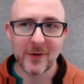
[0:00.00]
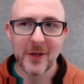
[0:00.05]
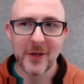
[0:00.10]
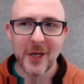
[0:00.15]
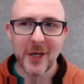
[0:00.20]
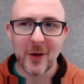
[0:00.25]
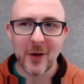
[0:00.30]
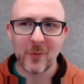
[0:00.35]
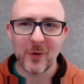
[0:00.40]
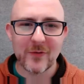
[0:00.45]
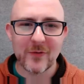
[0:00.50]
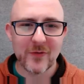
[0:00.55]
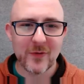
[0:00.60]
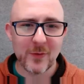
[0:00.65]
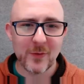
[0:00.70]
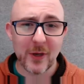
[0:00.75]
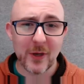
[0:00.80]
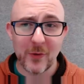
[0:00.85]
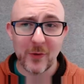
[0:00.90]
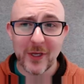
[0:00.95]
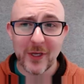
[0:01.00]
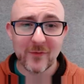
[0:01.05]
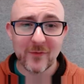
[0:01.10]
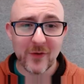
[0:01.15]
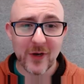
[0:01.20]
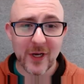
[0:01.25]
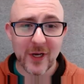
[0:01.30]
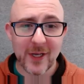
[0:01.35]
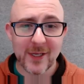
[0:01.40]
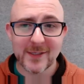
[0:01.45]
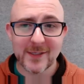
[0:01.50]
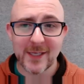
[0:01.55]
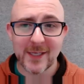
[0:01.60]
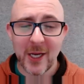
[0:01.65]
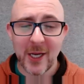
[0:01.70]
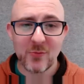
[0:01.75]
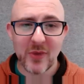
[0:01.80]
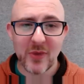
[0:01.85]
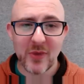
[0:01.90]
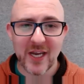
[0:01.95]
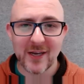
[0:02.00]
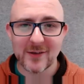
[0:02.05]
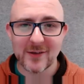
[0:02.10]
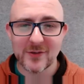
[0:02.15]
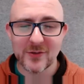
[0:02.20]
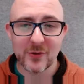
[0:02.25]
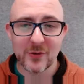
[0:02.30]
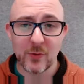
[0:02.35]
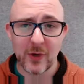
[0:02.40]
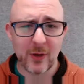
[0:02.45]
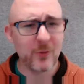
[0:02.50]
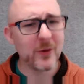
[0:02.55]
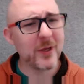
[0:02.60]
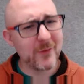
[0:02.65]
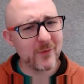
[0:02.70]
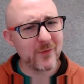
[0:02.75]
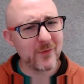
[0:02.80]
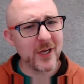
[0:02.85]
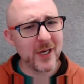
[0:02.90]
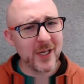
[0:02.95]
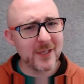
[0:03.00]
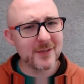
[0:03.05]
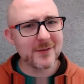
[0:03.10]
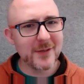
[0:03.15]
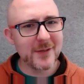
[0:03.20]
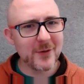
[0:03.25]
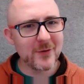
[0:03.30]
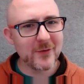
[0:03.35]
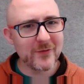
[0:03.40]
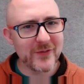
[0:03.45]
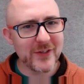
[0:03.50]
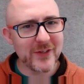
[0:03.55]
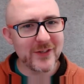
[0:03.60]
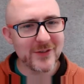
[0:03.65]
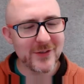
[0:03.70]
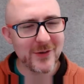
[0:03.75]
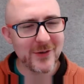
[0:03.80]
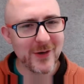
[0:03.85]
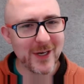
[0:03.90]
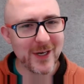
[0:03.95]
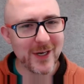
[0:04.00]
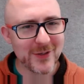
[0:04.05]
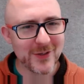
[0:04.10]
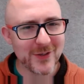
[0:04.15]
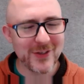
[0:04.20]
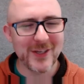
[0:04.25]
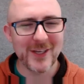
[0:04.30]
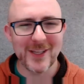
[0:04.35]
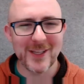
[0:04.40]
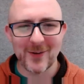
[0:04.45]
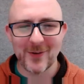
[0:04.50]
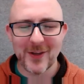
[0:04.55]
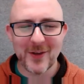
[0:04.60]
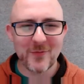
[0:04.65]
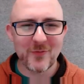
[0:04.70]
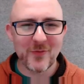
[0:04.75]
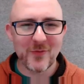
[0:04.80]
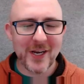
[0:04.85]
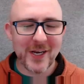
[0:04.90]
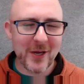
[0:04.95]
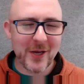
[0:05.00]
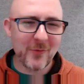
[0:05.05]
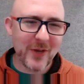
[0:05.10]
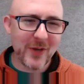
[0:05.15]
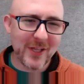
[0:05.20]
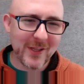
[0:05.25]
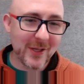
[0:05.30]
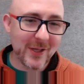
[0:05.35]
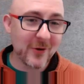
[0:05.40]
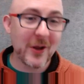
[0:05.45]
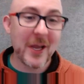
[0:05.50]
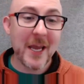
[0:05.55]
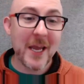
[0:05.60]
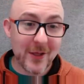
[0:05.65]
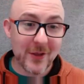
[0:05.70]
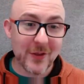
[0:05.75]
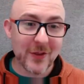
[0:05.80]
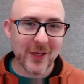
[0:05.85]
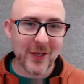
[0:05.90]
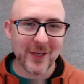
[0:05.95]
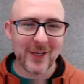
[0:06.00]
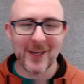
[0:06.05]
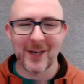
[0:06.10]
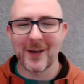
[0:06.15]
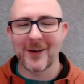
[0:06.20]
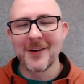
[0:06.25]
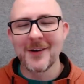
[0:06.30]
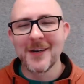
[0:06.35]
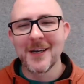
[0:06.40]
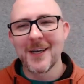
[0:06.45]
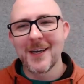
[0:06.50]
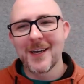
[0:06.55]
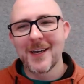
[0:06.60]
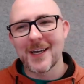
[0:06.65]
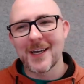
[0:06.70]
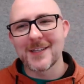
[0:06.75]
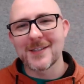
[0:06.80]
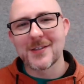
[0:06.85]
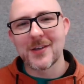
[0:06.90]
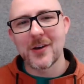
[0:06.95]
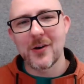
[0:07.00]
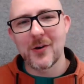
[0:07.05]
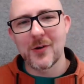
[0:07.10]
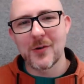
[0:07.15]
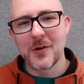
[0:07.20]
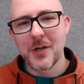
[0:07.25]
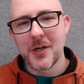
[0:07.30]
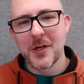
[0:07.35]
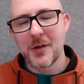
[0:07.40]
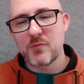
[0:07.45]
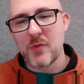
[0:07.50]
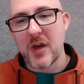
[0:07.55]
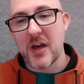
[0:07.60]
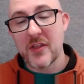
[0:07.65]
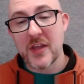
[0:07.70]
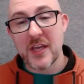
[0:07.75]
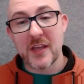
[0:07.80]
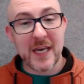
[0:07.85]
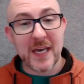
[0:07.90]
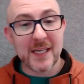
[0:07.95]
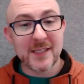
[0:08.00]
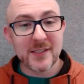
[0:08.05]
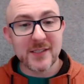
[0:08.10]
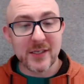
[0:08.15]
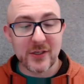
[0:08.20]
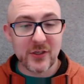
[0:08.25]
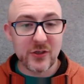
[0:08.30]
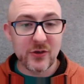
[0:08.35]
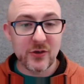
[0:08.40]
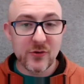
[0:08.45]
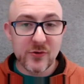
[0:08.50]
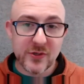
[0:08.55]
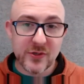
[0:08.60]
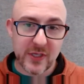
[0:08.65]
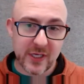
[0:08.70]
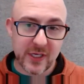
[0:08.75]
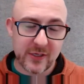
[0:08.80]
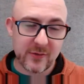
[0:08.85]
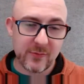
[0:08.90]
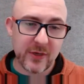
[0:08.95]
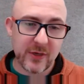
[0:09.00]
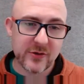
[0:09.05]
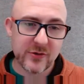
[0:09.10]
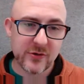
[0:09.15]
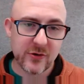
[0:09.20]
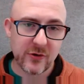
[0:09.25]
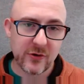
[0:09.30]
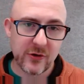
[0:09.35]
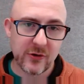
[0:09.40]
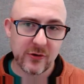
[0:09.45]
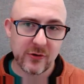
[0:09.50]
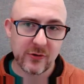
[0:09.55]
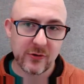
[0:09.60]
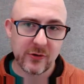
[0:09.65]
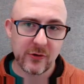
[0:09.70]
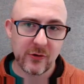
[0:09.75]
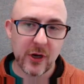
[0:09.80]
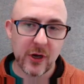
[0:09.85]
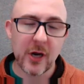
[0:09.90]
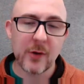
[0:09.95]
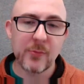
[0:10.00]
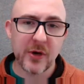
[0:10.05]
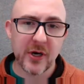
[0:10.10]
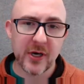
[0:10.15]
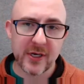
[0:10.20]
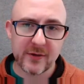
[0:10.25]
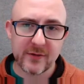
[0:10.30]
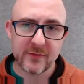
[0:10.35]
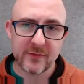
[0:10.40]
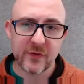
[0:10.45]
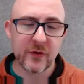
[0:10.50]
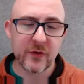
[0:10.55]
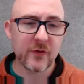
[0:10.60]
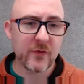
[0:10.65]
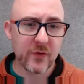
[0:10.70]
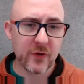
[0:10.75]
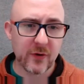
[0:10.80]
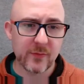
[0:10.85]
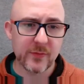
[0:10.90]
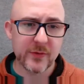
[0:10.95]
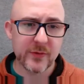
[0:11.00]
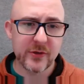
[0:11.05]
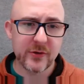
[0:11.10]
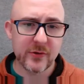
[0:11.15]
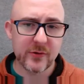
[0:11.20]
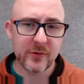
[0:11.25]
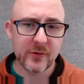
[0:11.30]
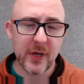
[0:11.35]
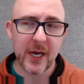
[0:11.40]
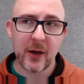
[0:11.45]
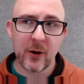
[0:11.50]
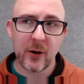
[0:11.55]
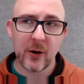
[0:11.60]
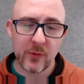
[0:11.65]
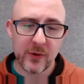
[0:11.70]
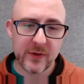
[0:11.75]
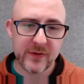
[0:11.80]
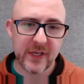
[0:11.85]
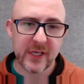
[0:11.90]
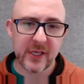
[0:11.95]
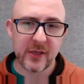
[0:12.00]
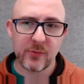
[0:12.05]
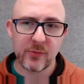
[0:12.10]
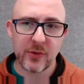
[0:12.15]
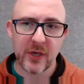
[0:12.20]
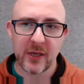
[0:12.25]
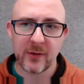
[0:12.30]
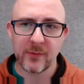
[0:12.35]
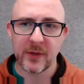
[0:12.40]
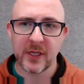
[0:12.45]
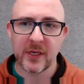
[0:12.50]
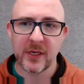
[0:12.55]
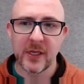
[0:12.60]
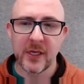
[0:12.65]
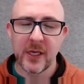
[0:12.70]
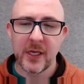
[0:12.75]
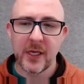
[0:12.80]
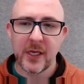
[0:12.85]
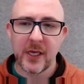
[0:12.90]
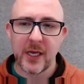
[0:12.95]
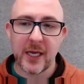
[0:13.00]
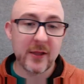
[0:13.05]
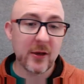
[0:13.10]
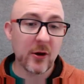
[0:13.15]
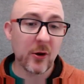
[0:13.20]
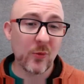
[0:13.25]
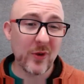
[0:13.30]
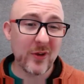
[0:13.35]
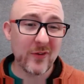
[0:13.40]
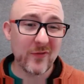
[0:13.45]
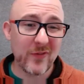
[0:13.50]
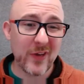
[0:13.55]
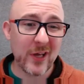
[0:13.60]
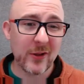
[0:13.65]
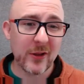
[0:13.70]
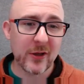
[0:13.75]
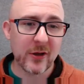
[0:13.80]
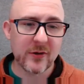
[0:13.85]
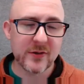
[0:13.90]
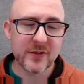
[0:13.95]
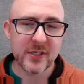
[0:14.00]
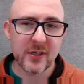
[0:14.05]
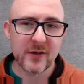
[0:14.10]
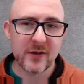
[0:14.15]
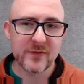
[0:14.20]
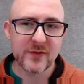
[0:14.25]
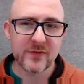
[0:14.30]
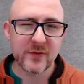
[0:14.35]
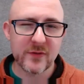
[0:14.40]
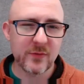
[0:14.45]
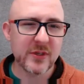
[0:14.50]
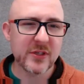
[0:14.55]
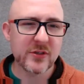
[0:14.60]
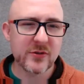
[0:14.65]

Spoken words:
and went from like we can finance handbags to wait, we can finance legal fees too, actually. Like we can buy now, pay later, anything. And so I think that's a huge thing to make sure you're up on for your firm too. How are we taking payment? And then are we availing ourselves of some